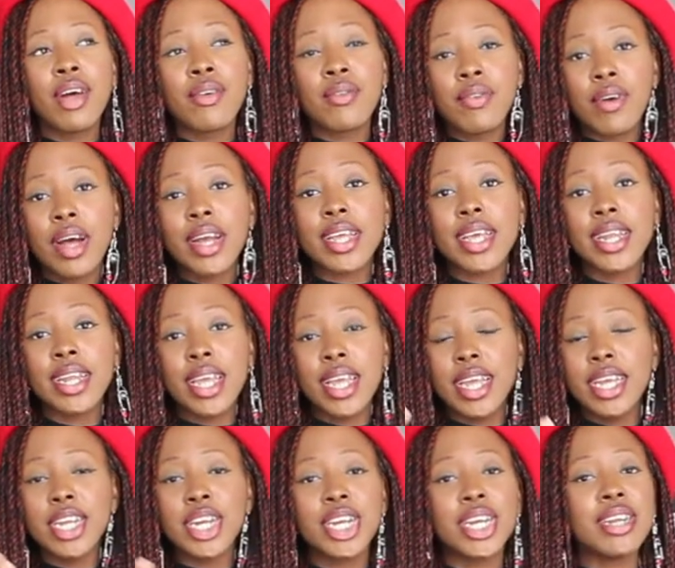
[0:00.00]
rock and
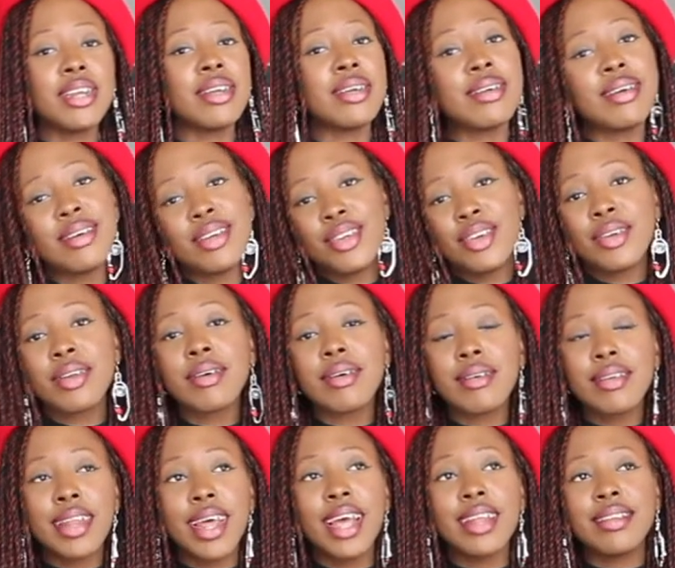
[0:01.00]
edgy, you
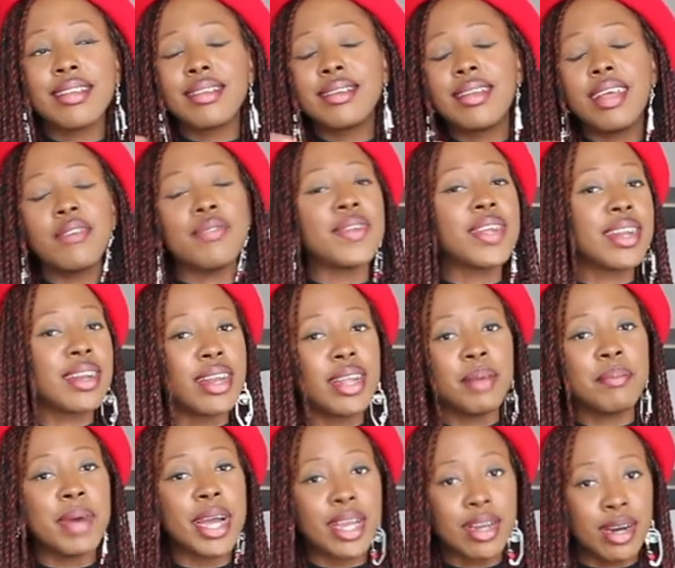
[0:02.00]
know, that's
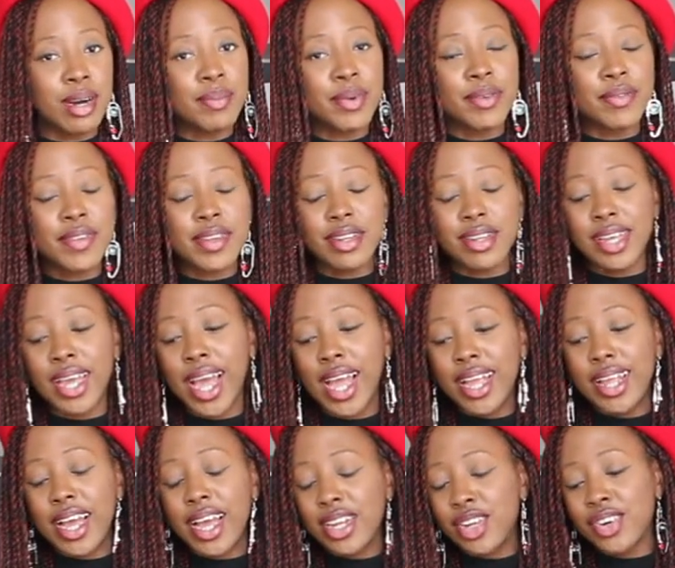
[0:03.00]
definitely my cup of tea.
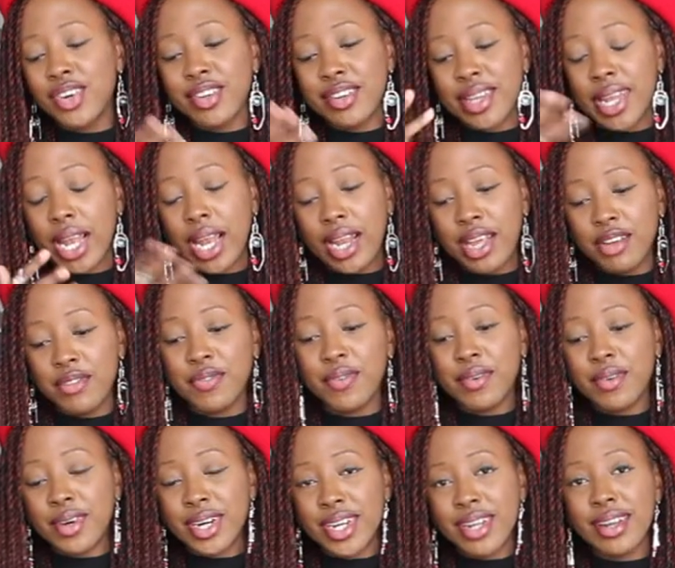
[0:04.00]
I just live
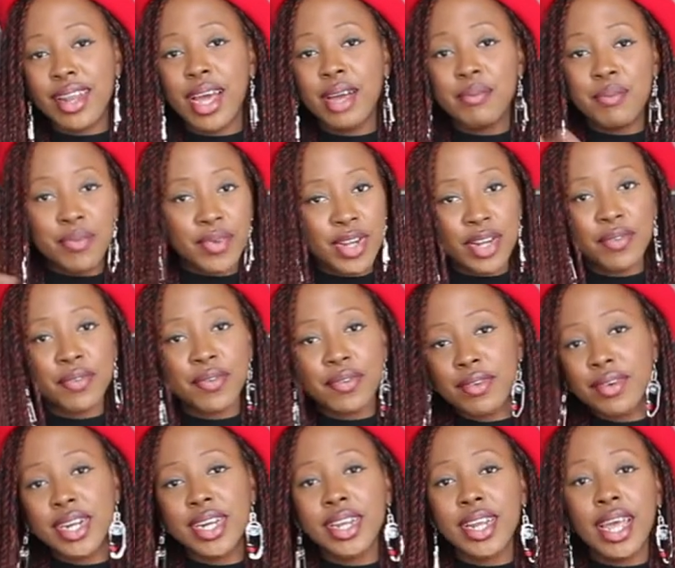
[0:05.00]
for it, I breathe
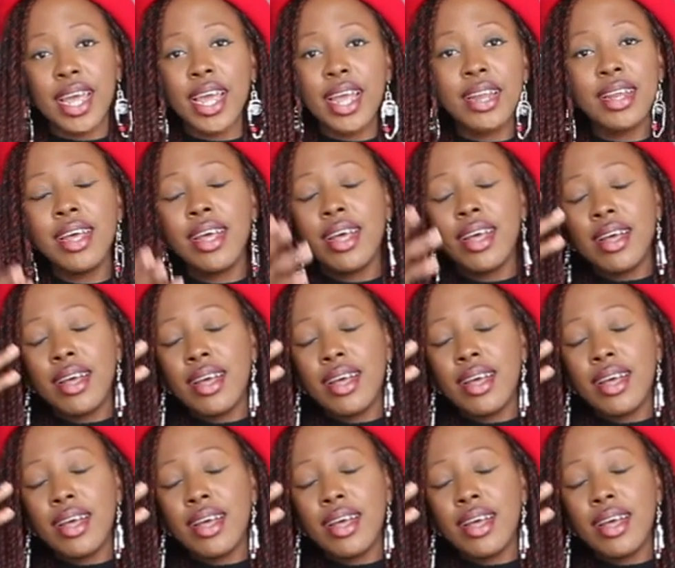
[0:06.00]
for it, and